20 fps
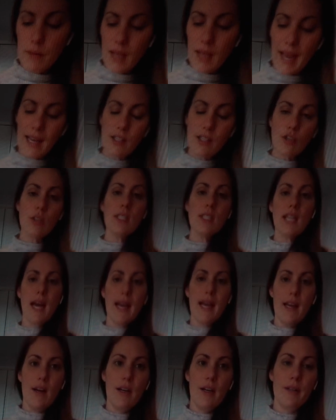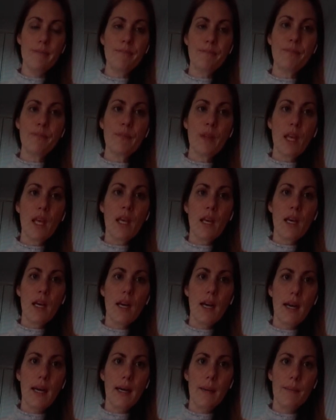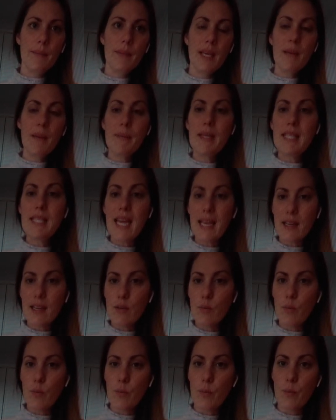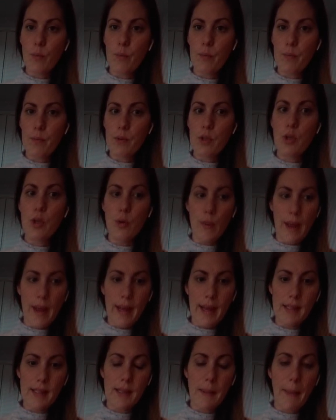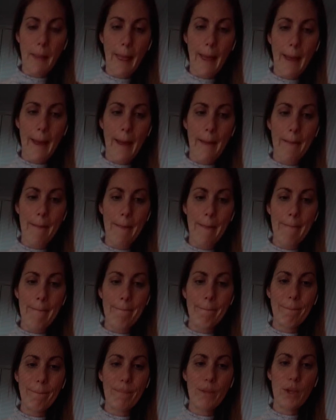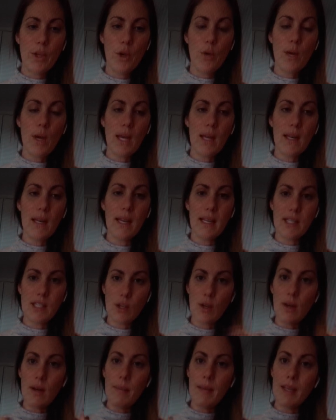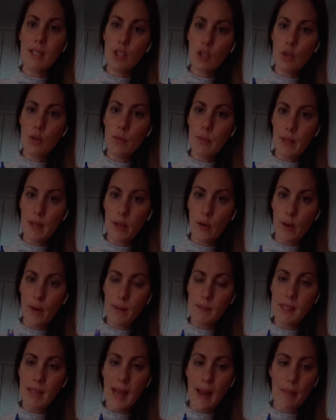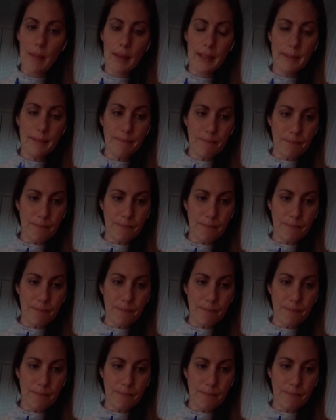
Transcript: estradiol can be taken two ways. It's going to be a 2 milligram tablet.